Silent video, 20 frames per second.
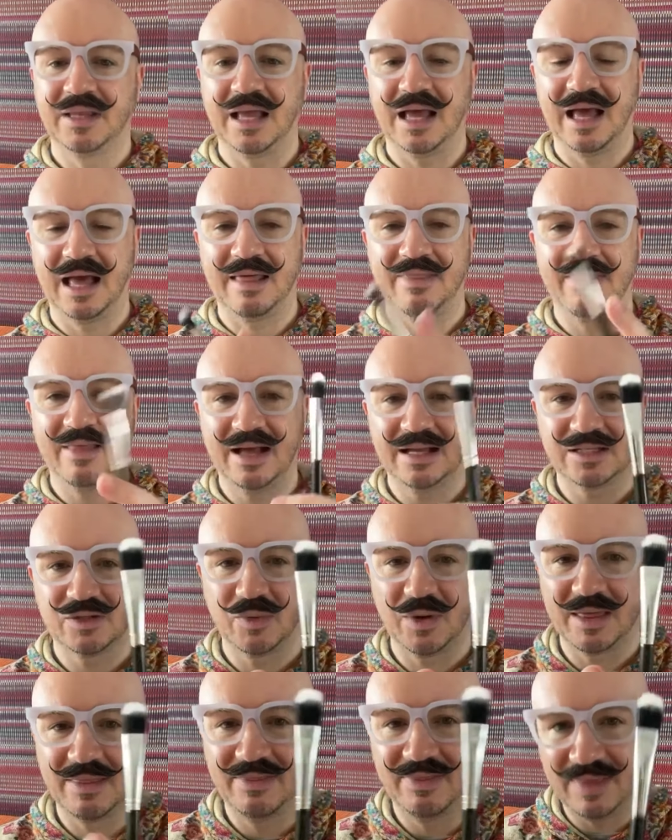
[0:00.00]
And that's
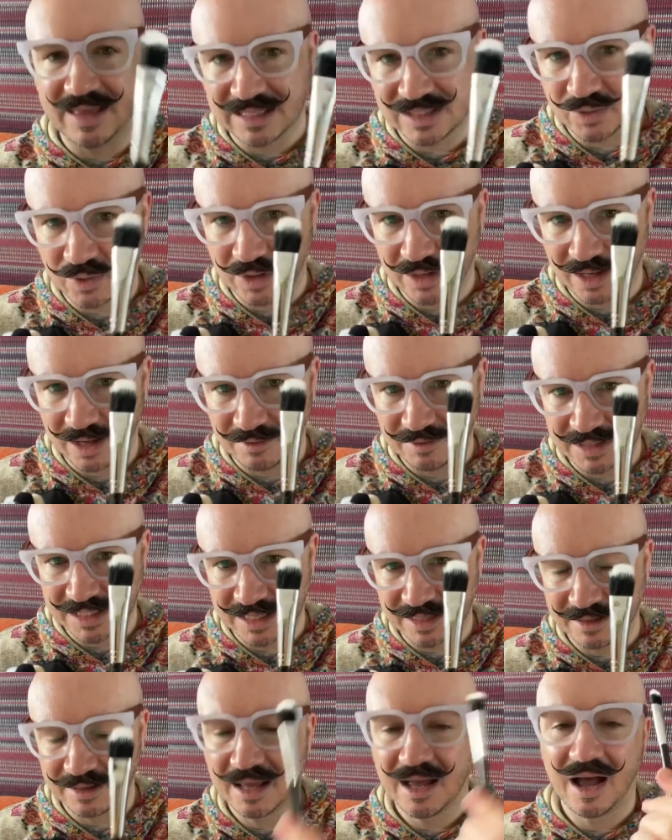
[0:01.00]
where this one comes
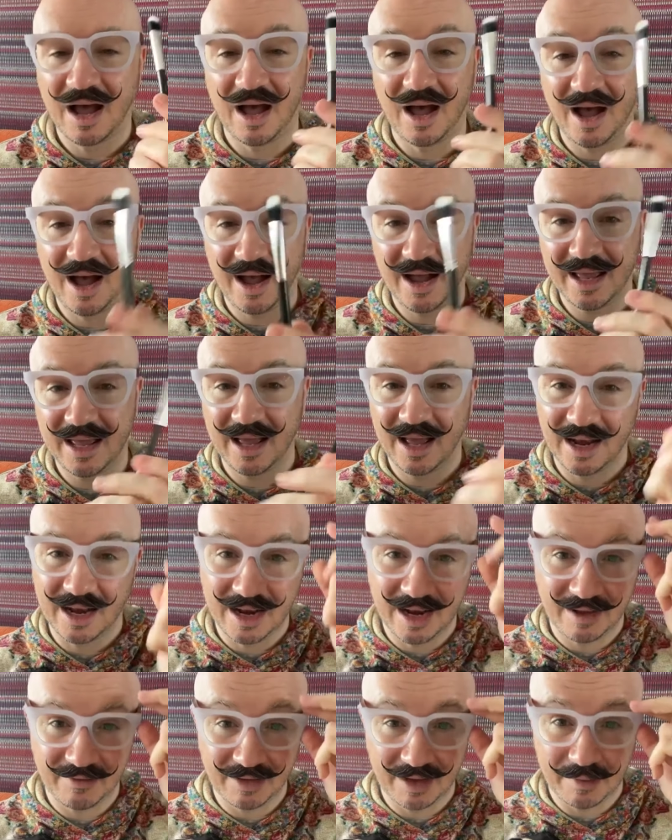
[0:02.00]
in. I
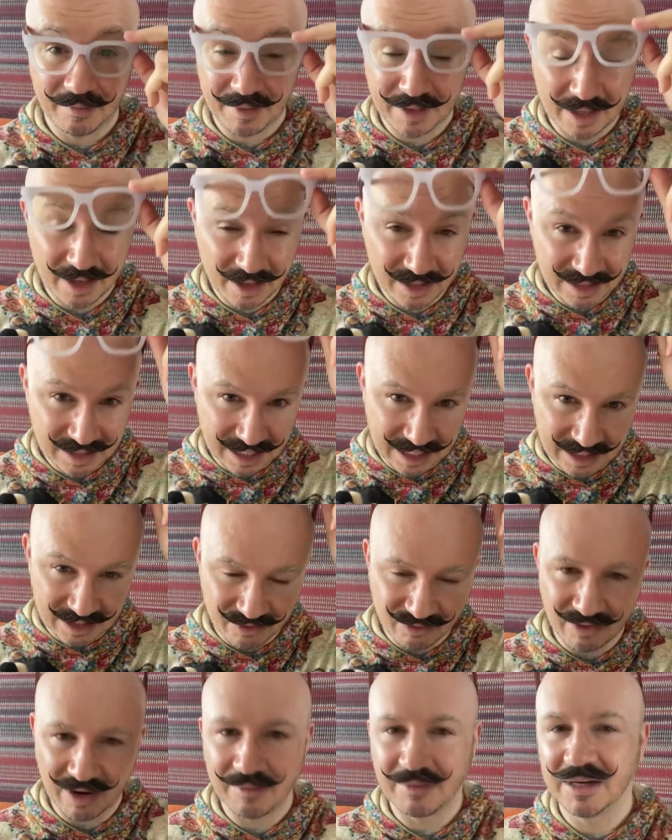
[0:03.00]
love it because it's,
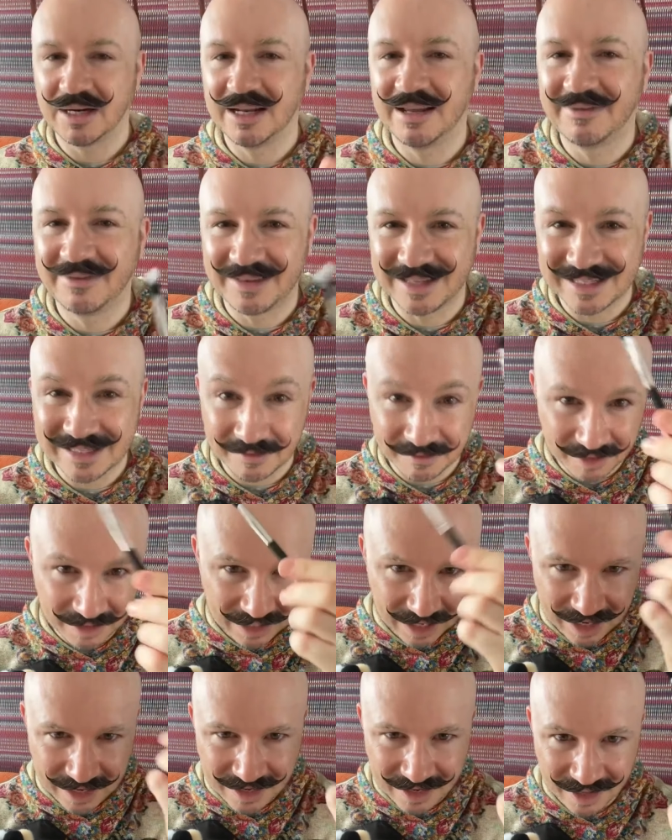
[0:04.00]
I'm going to lift this up, I'm going to
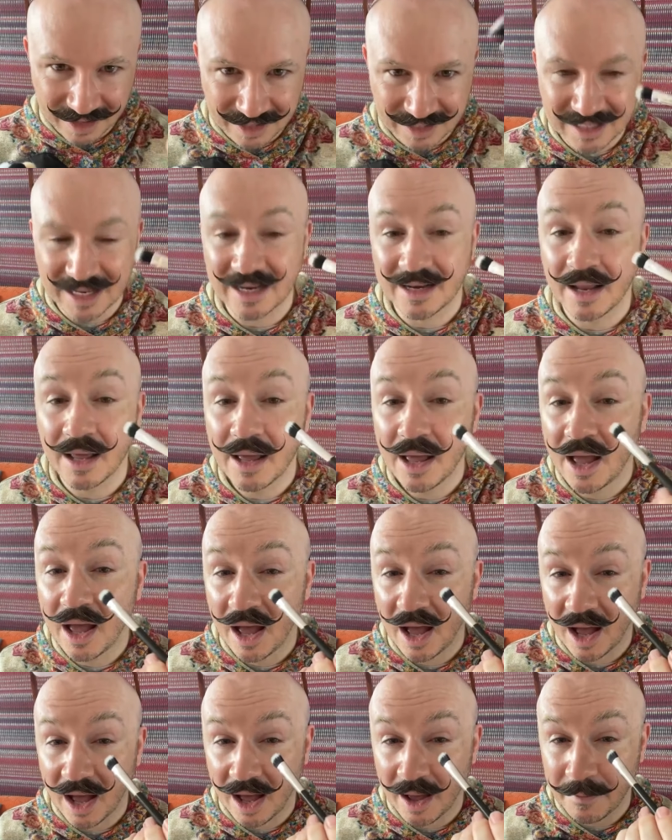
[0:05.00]
get another dent.
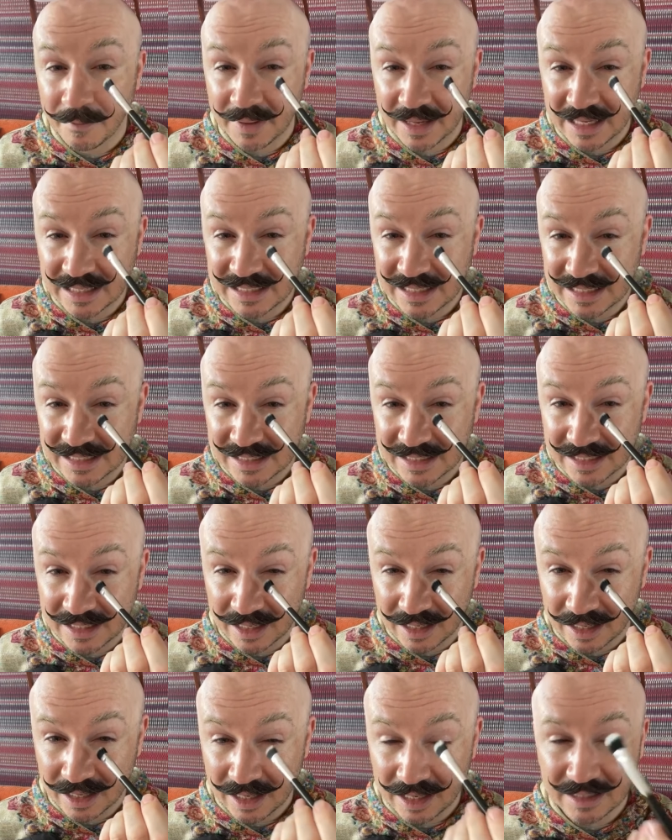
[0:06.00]
Because it's
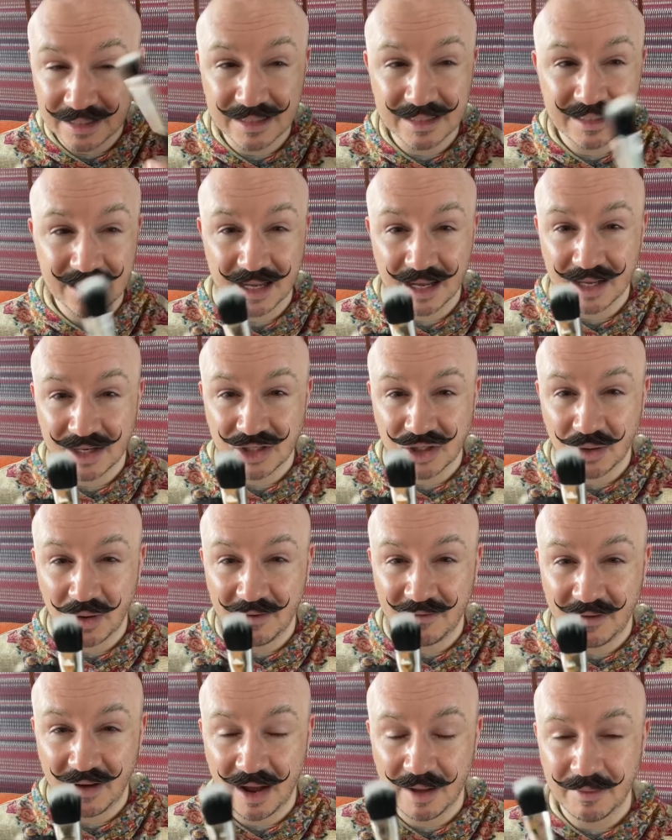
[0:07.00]
duo
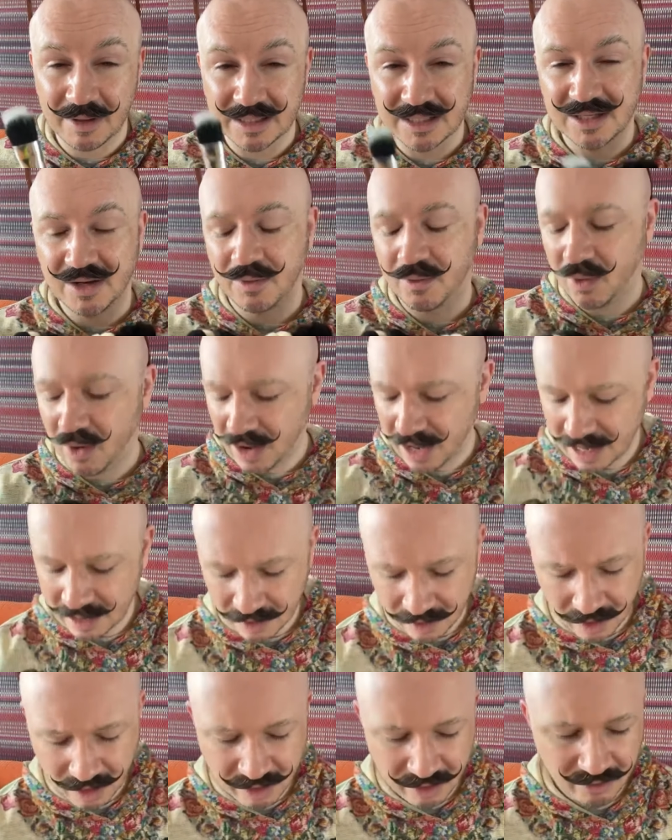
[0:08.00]
fibre. So
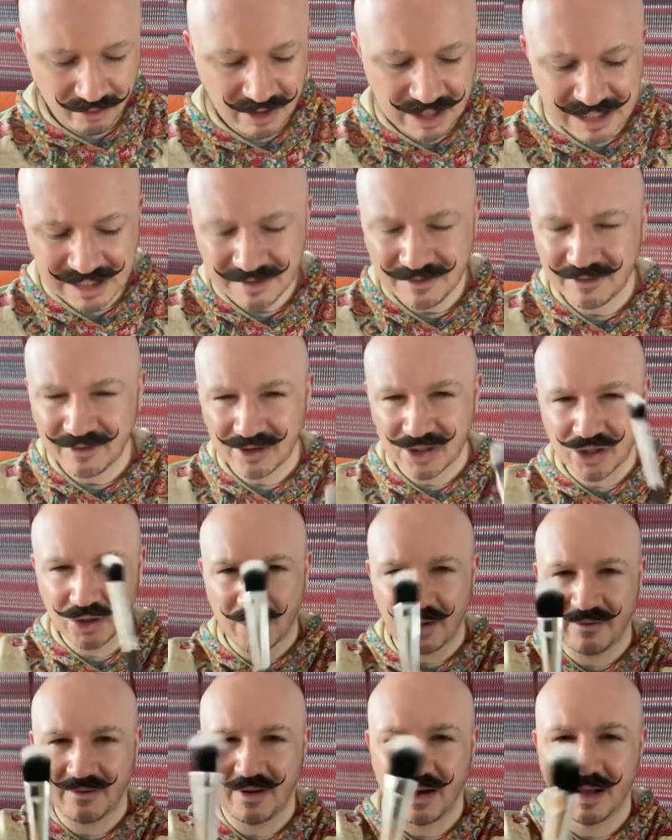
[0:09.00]
the reason for a duo
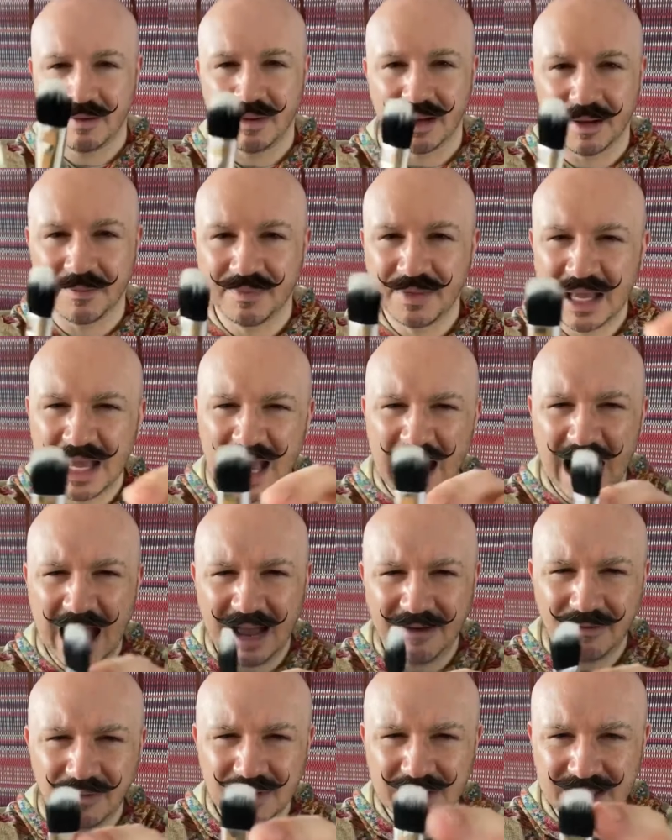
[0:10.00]
fibre,
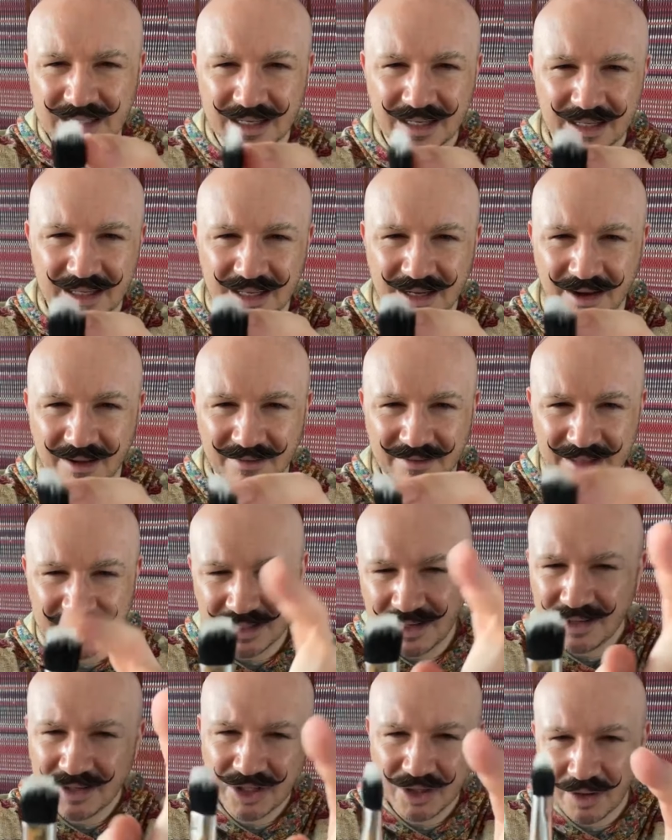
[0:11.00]
everyone's like, thinks,
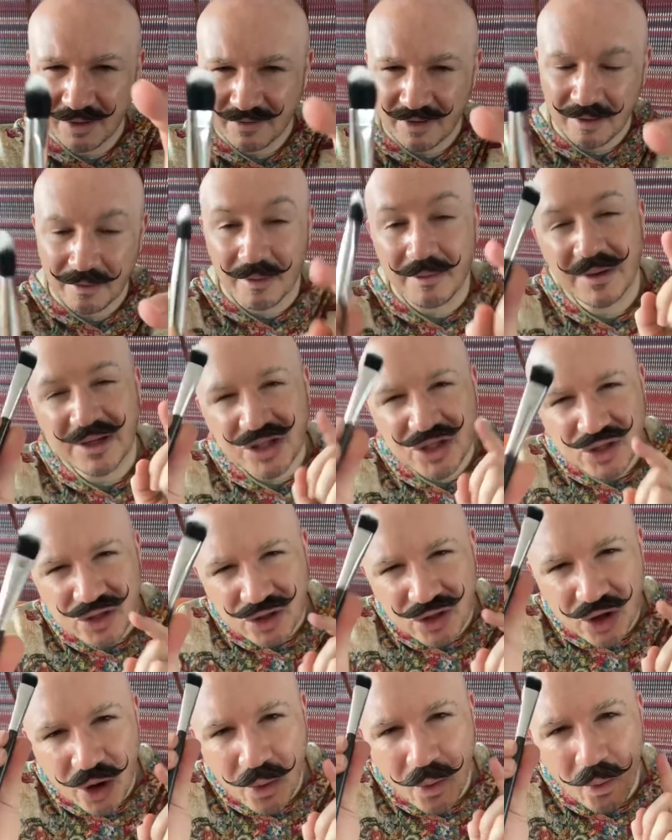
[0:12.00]
oh, duo fibre, but do you
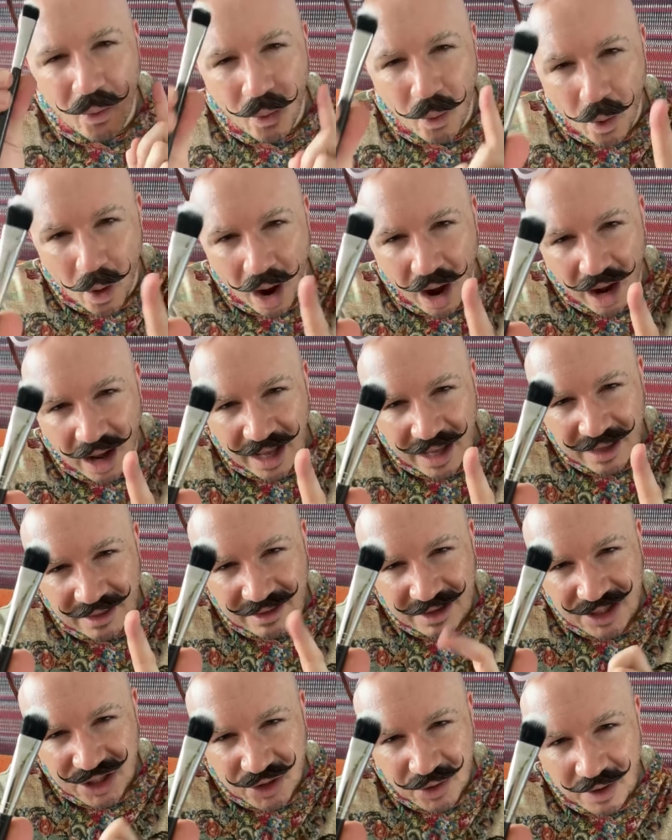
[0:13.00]
know why they're
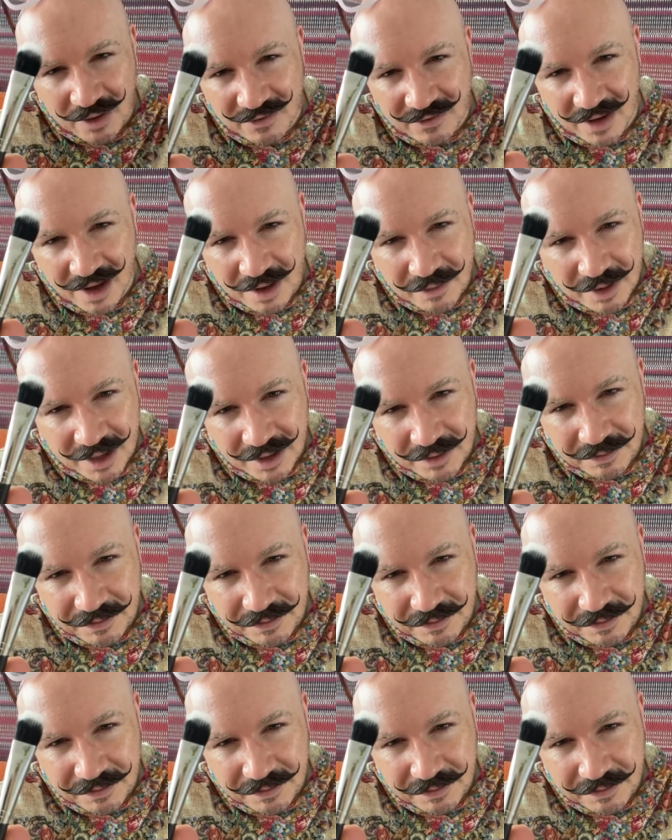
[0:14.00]
duo fibre?